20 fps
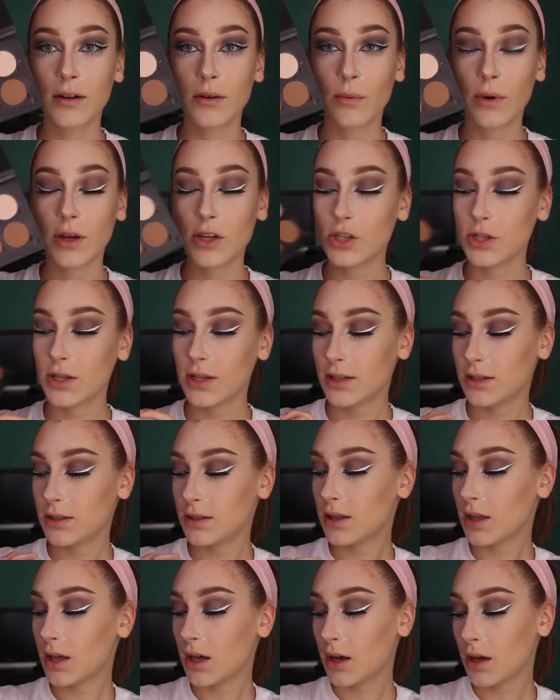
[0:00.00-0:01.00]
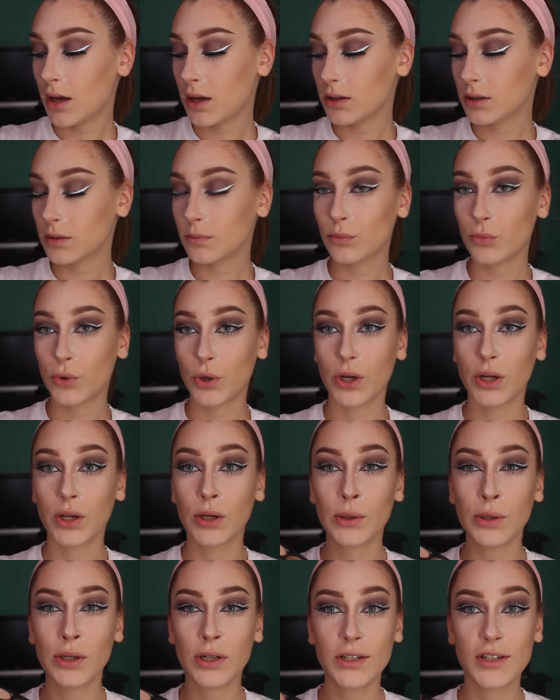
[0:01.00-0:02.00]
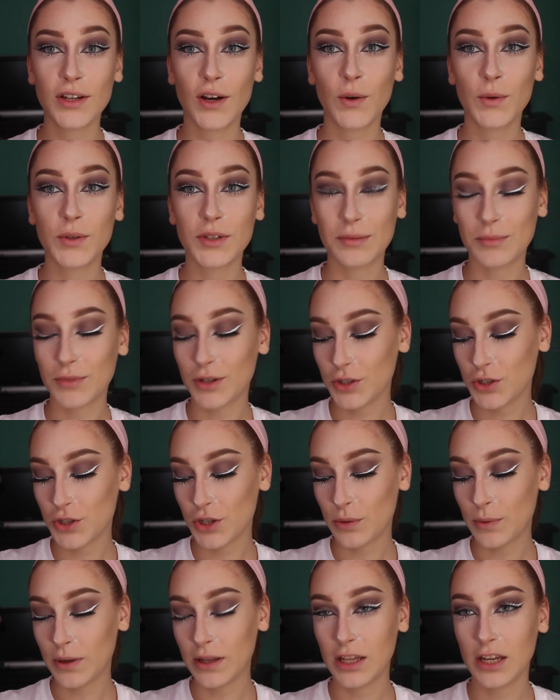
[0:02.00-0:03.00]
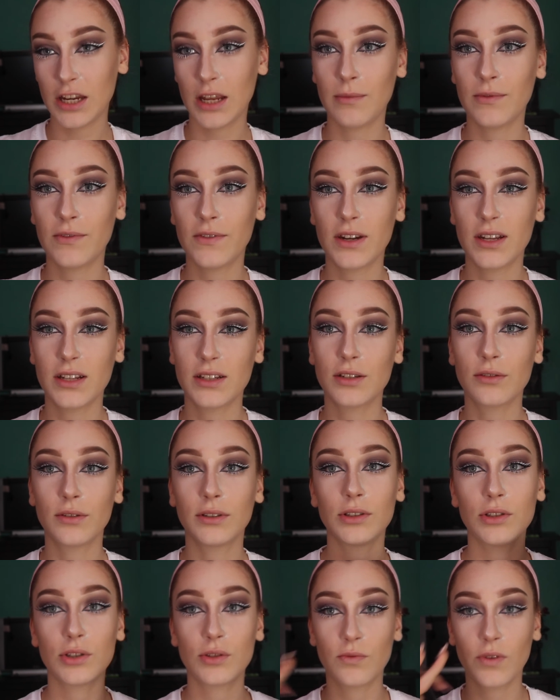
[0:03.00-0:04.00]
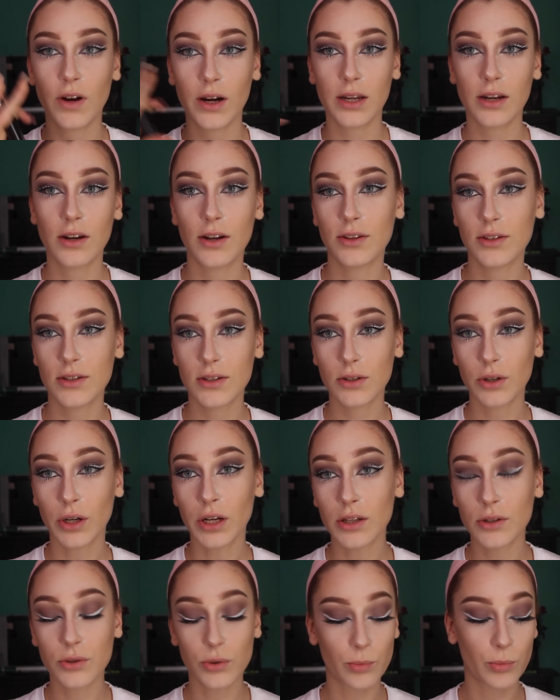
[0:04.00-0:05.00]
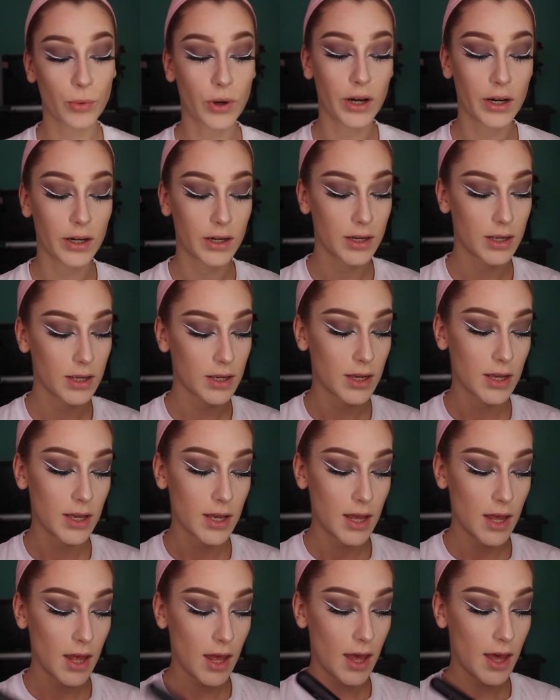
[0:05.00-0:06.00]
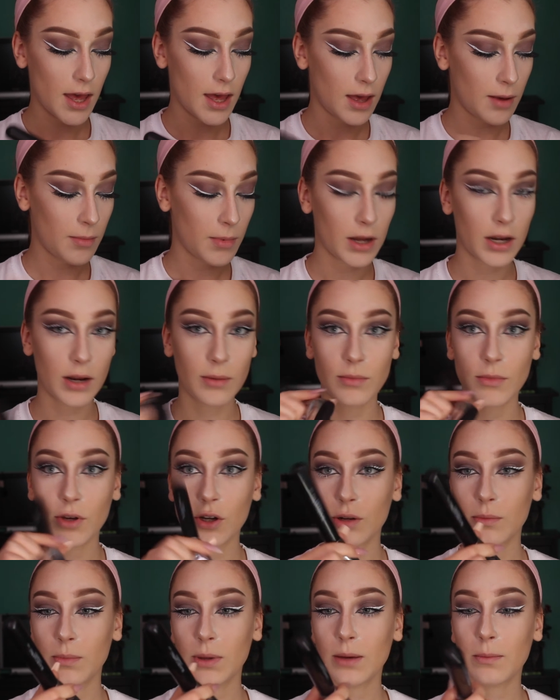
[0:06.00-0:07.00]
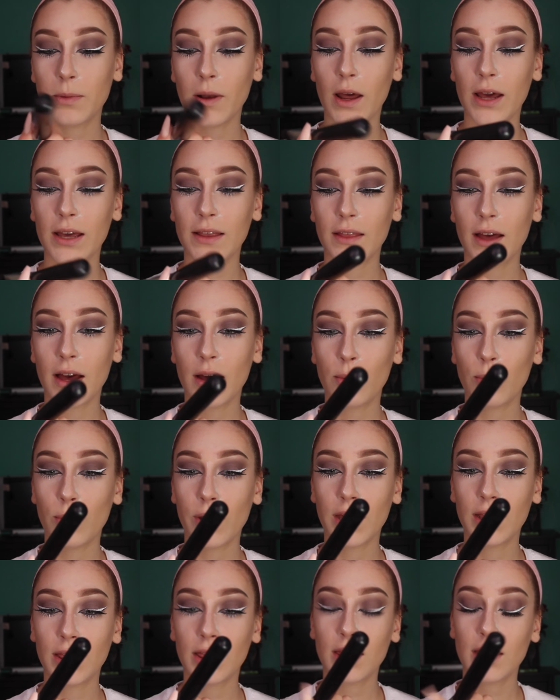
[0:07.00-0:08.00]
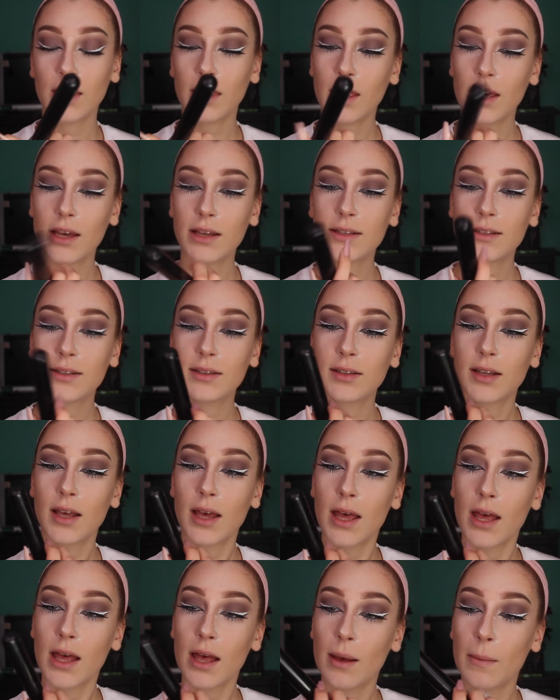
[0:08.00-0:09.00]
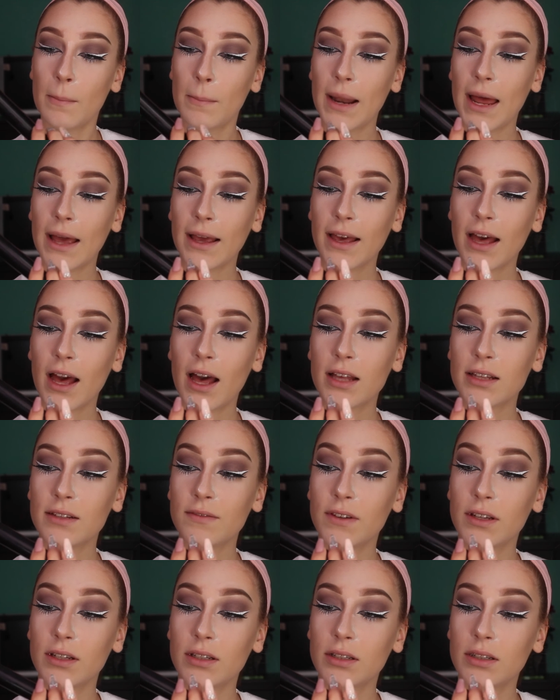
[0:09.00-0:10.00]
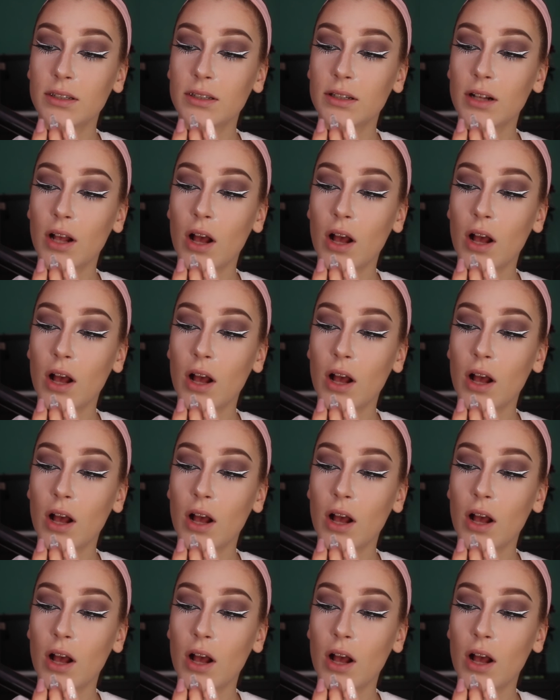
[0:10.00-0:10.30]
which is the more cooler toned. I'm not sure what the name of it is, so I'll just write it on the screen somewhere. And I'm going to be applying that with this Blank Canvas